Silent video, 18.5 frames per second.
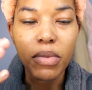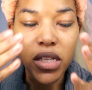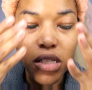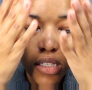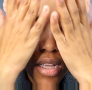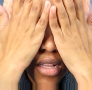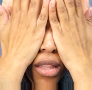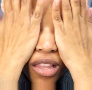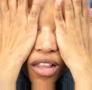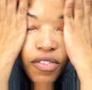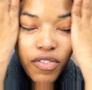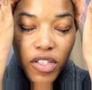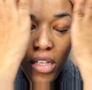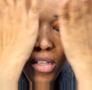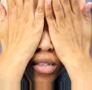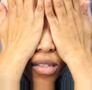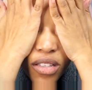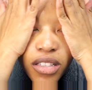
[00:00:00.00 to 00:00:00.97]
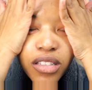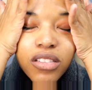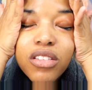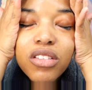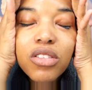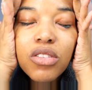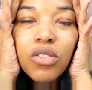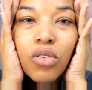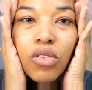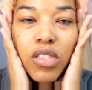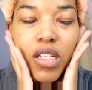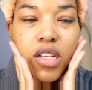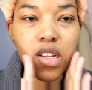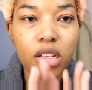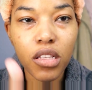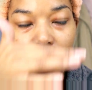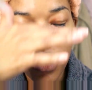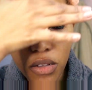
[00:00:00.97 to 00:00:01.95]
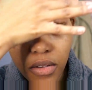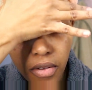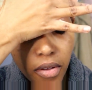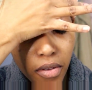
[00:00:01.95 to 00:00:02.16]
my skin loves it just soaks it in